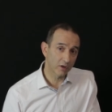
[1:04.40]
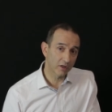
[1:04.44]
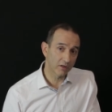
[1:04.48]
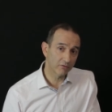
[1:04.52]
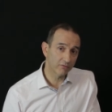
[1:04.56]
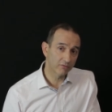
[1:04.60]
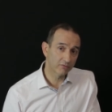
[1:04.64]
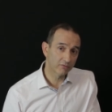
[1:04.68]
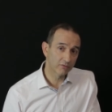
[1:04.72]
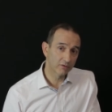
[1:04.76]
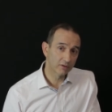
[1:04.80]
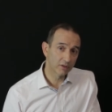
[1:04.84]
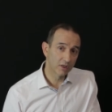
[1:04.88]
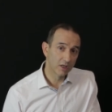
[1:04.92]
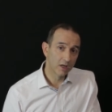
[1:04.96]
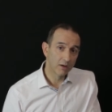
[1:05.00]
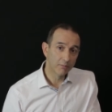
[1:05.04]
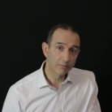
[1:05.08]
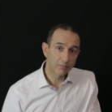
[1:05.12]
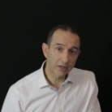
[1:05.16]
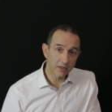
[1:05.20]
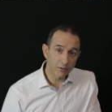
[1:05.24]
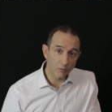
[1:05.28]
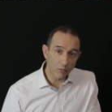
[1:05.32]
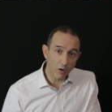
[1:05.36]
wave.
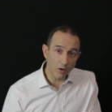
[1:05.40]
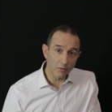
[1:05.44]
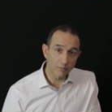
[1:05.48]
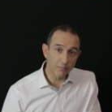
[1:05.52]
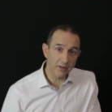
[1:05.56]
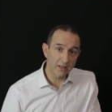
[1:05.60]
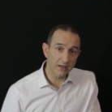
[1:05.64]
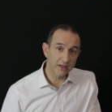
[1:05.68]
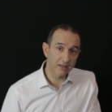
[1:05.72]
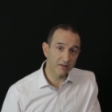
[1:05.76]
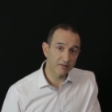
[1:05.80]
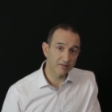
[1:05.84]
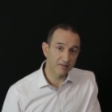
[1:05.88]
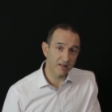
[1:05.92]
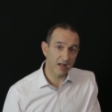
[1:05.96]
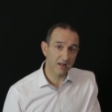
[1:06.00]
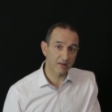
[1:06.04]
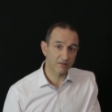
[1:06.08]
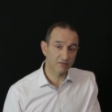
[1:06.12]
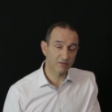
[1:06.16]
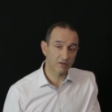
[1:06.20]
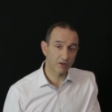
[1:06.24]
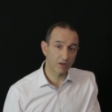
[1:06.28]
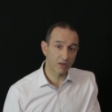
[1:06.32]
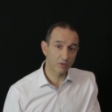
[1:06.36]
But it won't be an
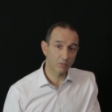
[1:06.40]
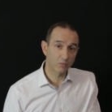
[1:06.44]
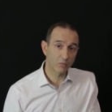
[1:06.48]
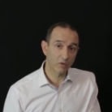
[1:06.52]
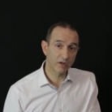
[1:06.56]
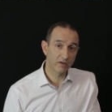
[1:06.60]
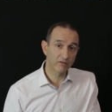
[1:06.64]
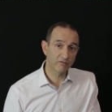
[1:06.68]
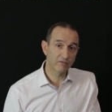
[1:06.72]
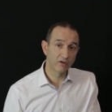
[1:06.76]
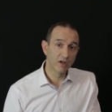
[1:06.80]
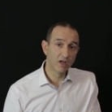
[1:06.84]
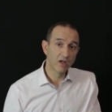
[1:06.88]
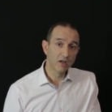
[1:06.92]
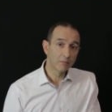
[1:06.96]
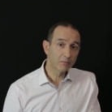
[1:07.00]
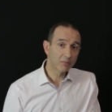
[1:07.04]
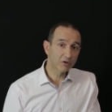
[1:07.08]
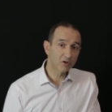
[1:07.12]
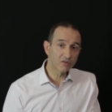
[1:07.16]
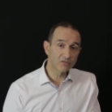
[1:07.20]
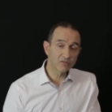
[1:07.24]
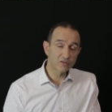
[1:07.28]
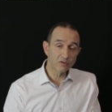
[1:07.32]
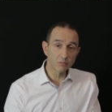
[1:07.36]
exact sine wave
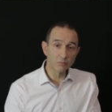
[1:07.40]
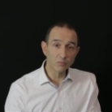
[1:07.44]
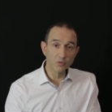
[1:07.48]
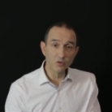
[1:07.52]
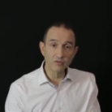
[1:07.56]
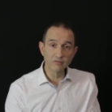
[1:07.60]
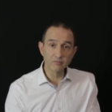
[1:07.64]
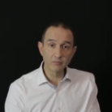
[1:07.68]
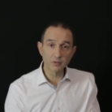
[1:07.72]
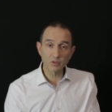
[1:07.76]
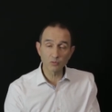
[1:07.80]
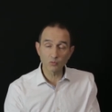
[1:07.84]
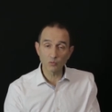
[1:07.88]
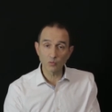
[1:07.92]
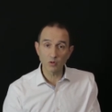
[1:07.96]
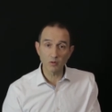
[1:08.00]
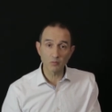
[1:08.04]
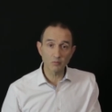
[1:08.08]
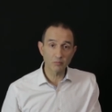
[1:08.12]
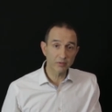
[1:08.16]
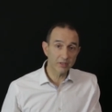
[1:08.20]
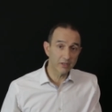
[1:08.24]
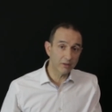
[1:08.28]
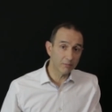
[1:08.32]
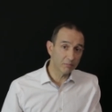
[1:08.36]
because the movement
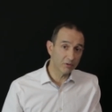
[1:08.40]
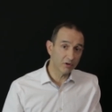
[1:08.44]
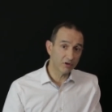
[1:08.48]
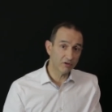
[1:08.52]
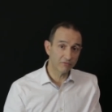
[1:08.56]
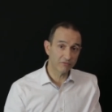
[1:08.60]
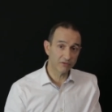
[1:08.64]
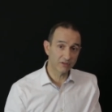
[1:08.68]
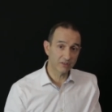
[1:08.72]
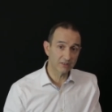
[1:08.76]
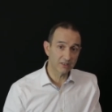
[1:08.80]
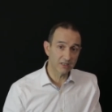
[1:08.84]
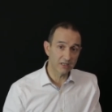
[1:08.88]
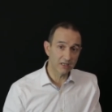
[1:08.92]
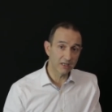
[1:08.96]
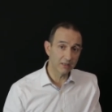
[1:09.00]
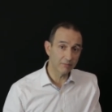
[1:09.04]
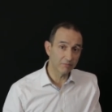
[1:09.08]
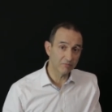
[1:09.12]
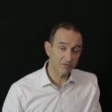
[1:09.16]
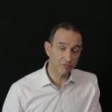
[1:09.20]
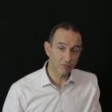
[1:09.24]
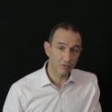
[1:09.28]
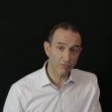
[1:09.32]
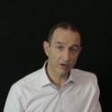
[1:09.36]
won't be a perfect
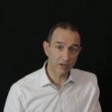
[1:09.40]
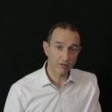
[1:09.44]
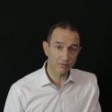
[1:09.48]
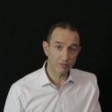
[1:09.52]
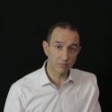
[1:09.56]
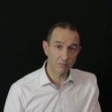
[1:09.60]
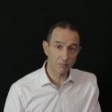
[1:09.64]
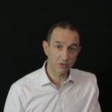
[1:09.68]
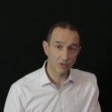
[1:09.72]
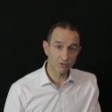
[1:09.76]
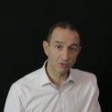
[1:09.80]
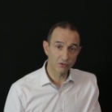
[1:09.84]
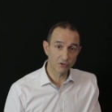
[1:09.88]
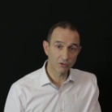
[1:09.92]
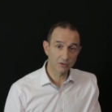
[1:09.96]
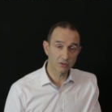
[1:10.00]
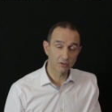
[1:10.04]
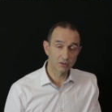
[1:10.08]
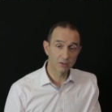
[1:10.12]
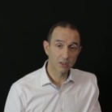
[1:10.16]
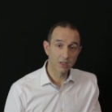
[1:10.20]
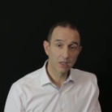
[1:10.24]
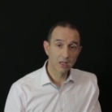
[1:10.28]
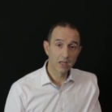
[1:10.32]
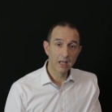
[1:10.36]
ellipse throughout the motion